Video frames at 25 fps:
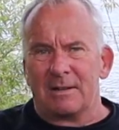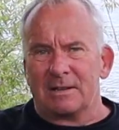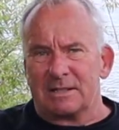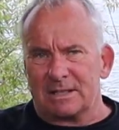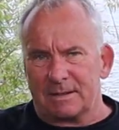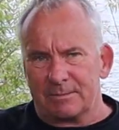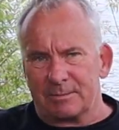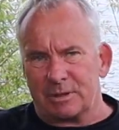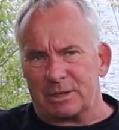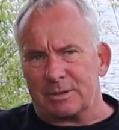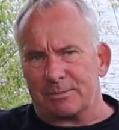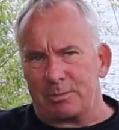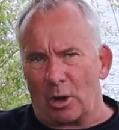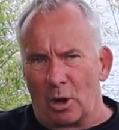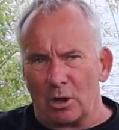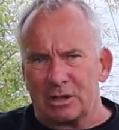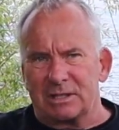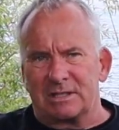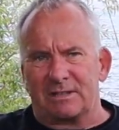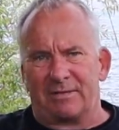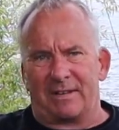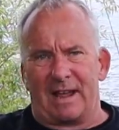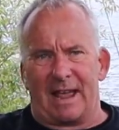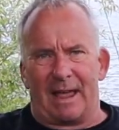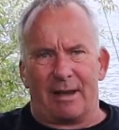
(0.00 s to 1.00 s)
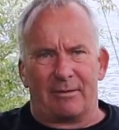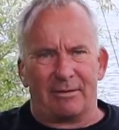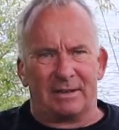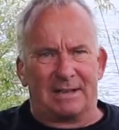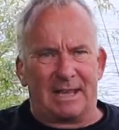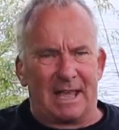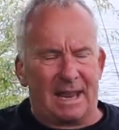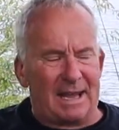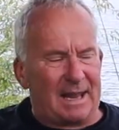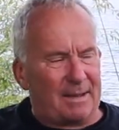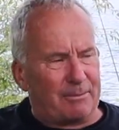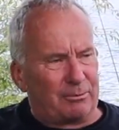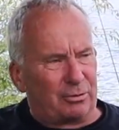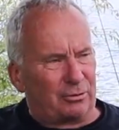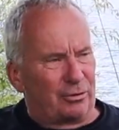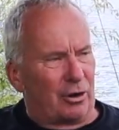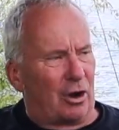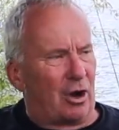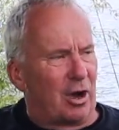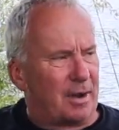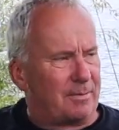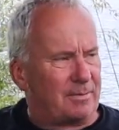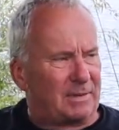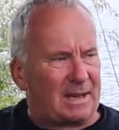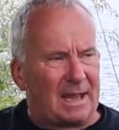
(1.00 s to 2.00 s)
some spots found, getting it
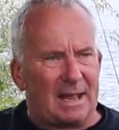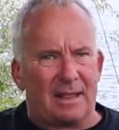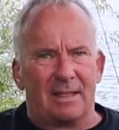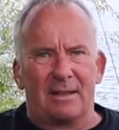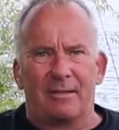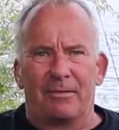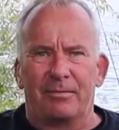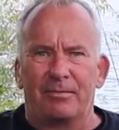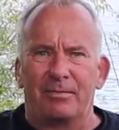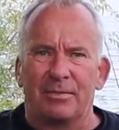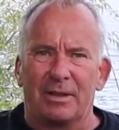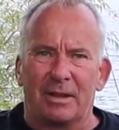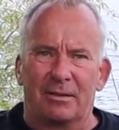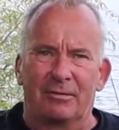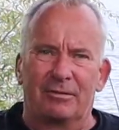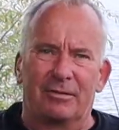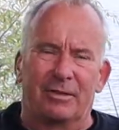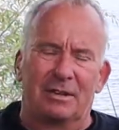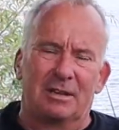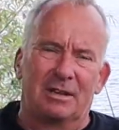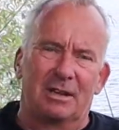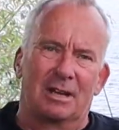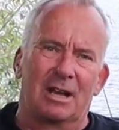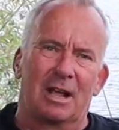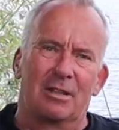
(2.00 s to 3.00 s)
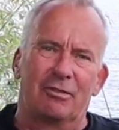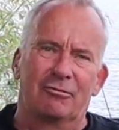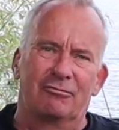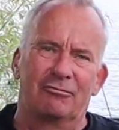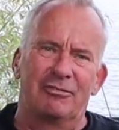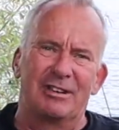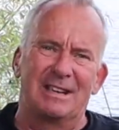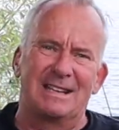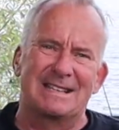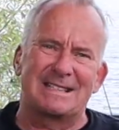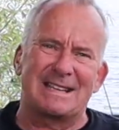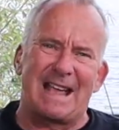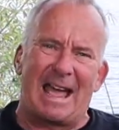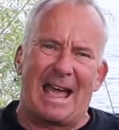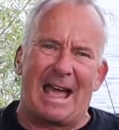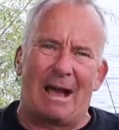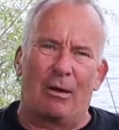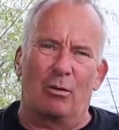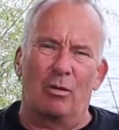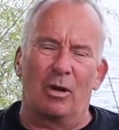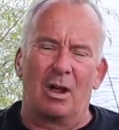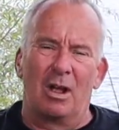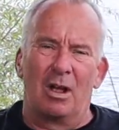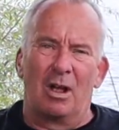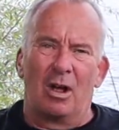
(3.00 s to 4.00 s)
primed, getting the rigs
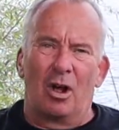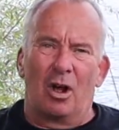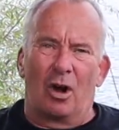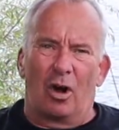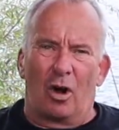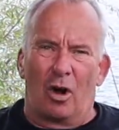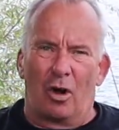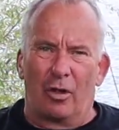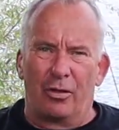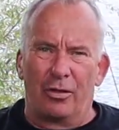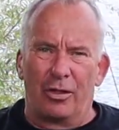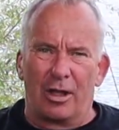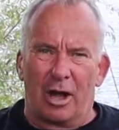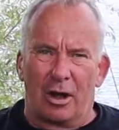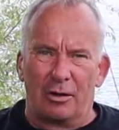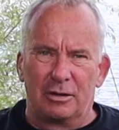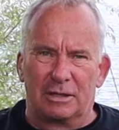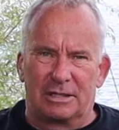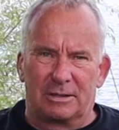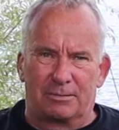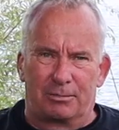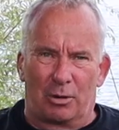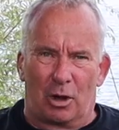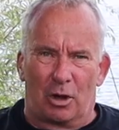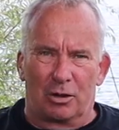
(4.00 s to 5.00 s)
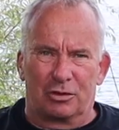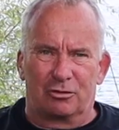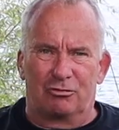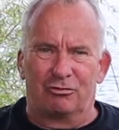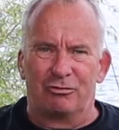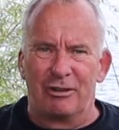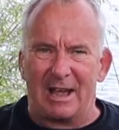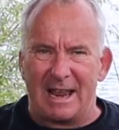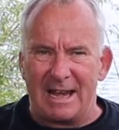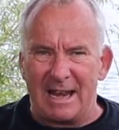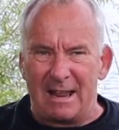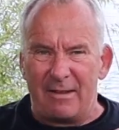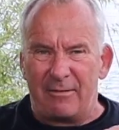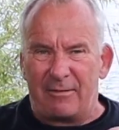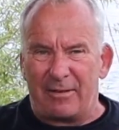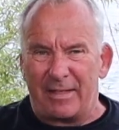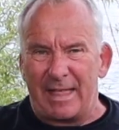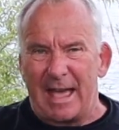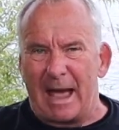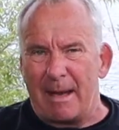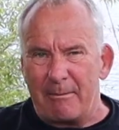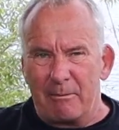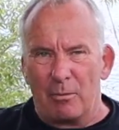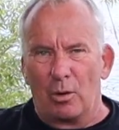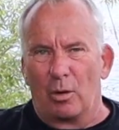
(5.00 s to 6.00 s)
out on those spots ready for
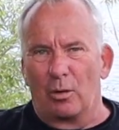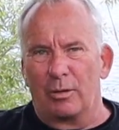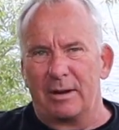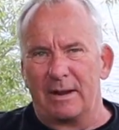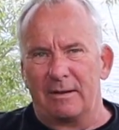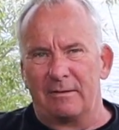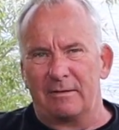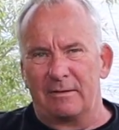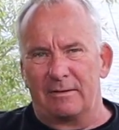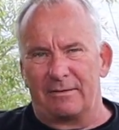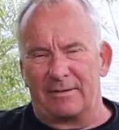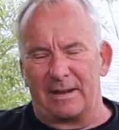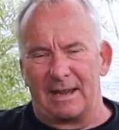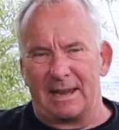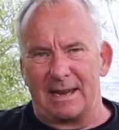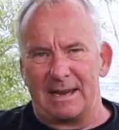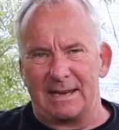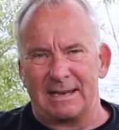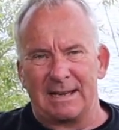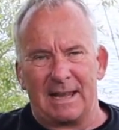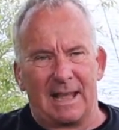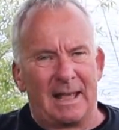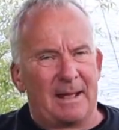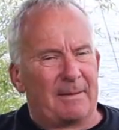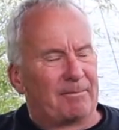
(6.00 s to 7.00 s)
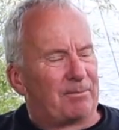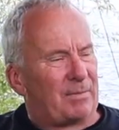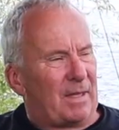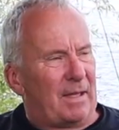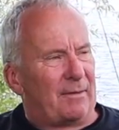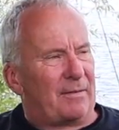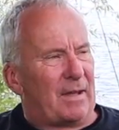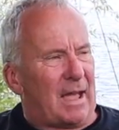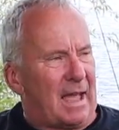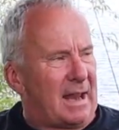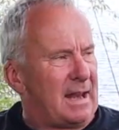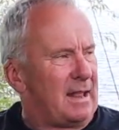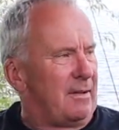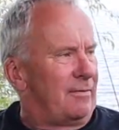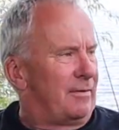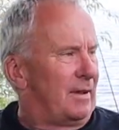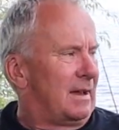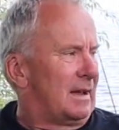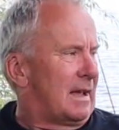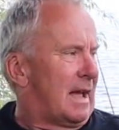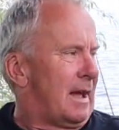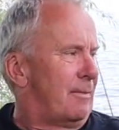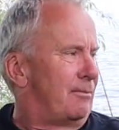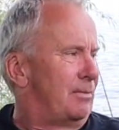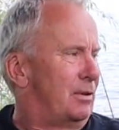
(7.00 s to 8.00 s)
that morning feed. If anything
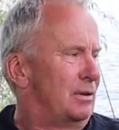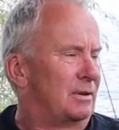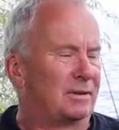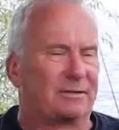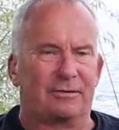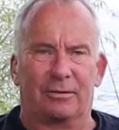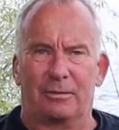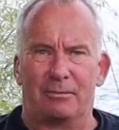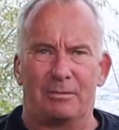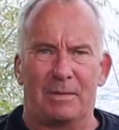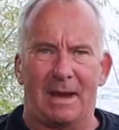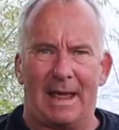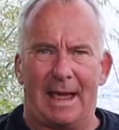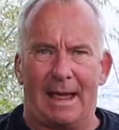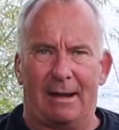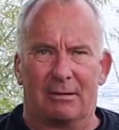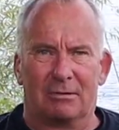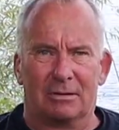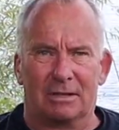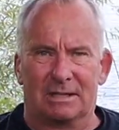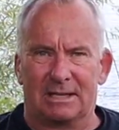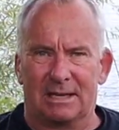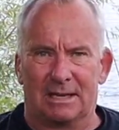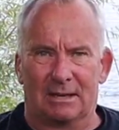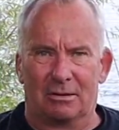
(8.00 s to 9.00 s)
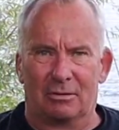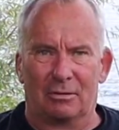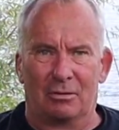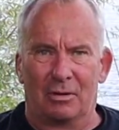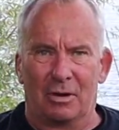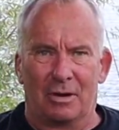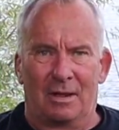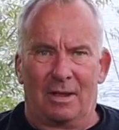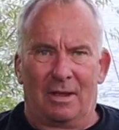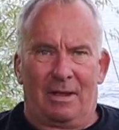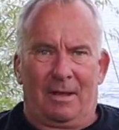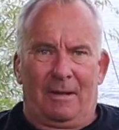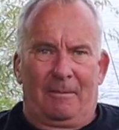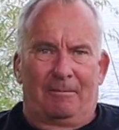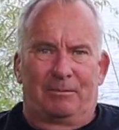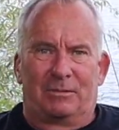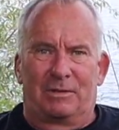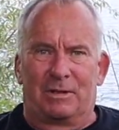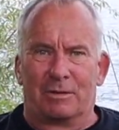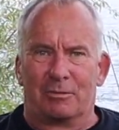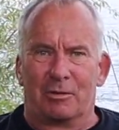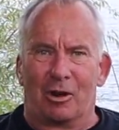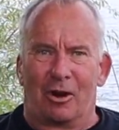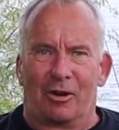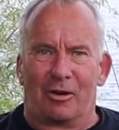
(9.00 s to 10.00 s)
happens from now till
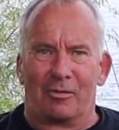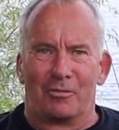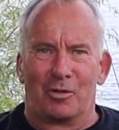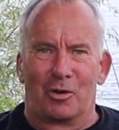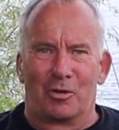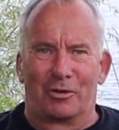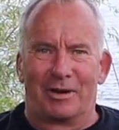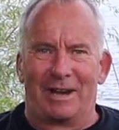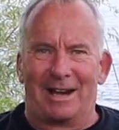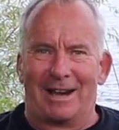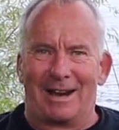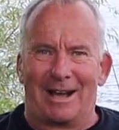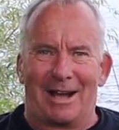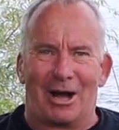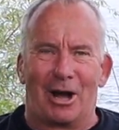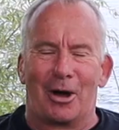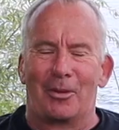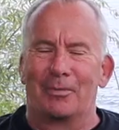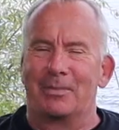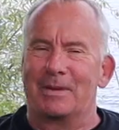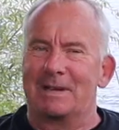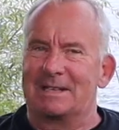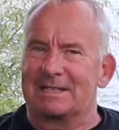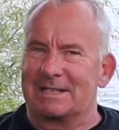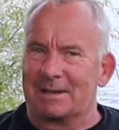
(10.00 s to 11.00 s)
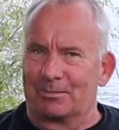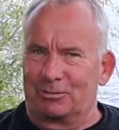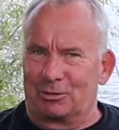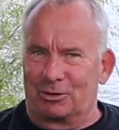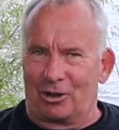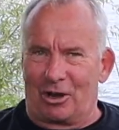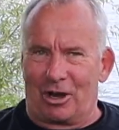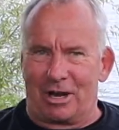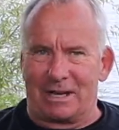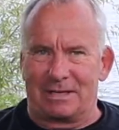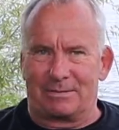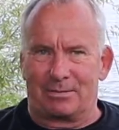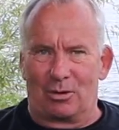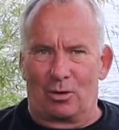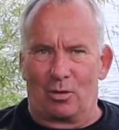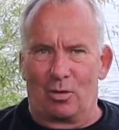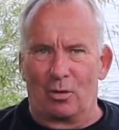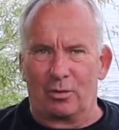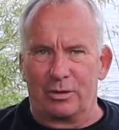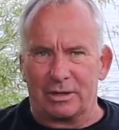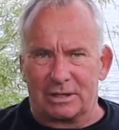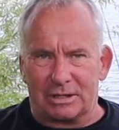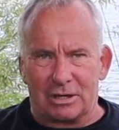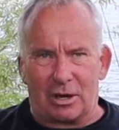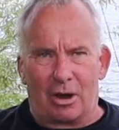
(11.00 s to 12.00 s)
tomorrow morning, I'll be surprised, but
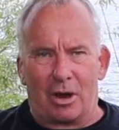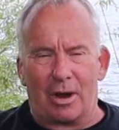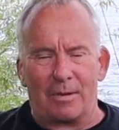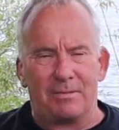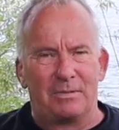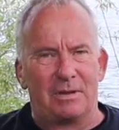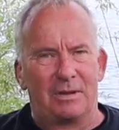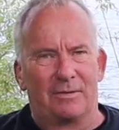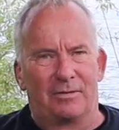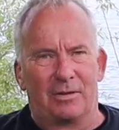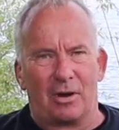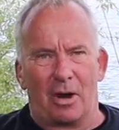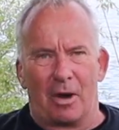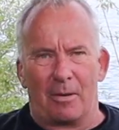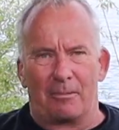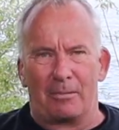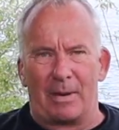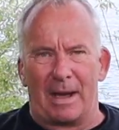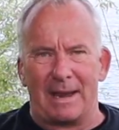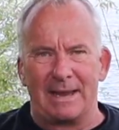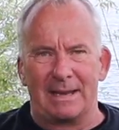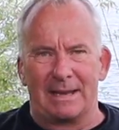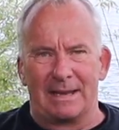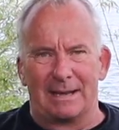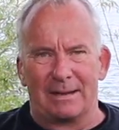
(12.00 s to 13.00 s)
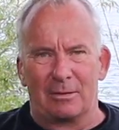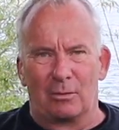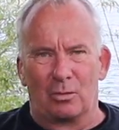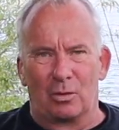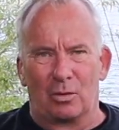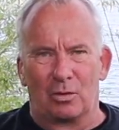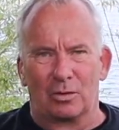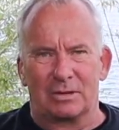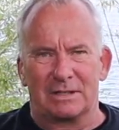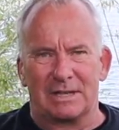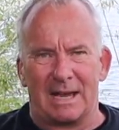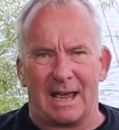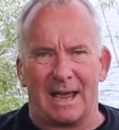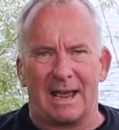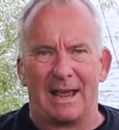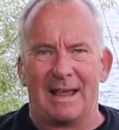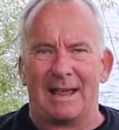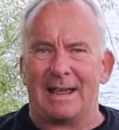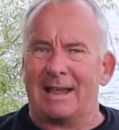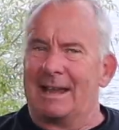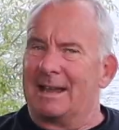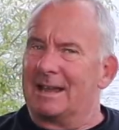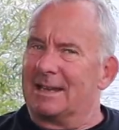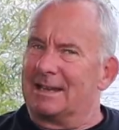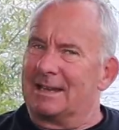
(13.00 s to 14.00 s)
all the time you've got a bait in the water,
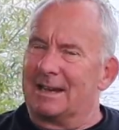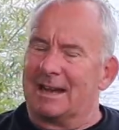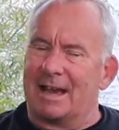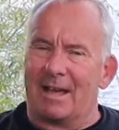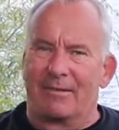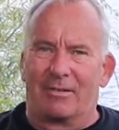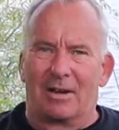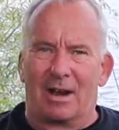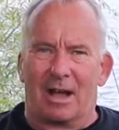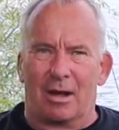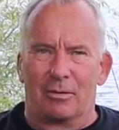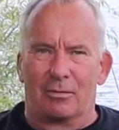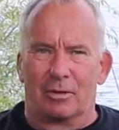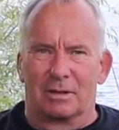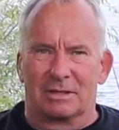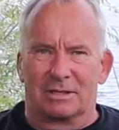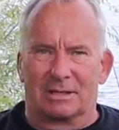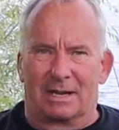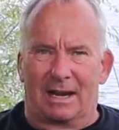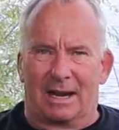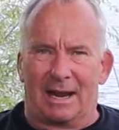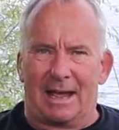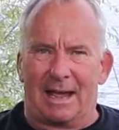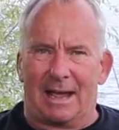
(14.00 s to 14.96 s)
you never know what's going to